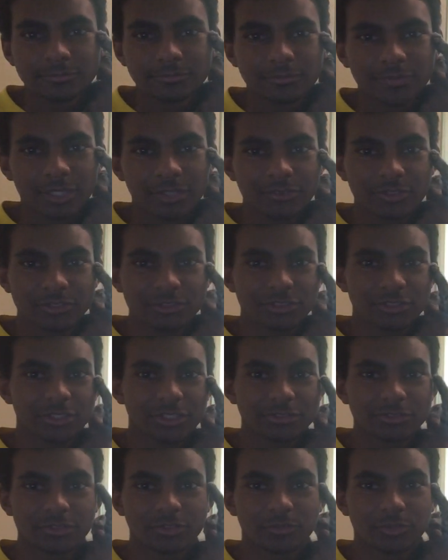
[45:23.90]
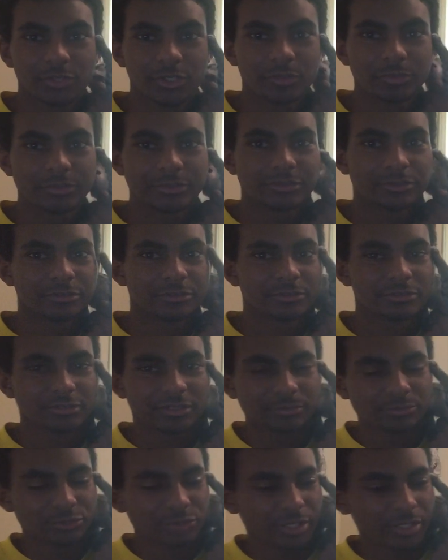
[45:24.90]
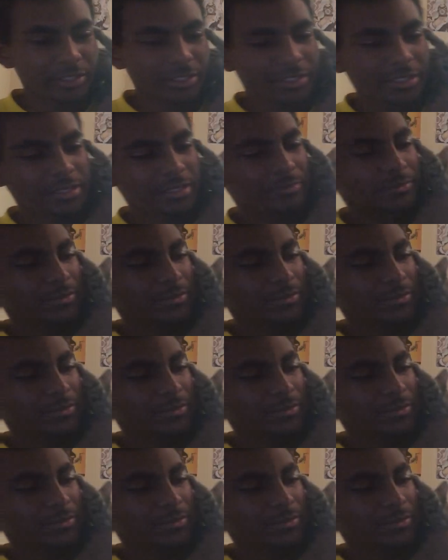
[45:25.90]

I think she does it on purpose. Stop trying to eat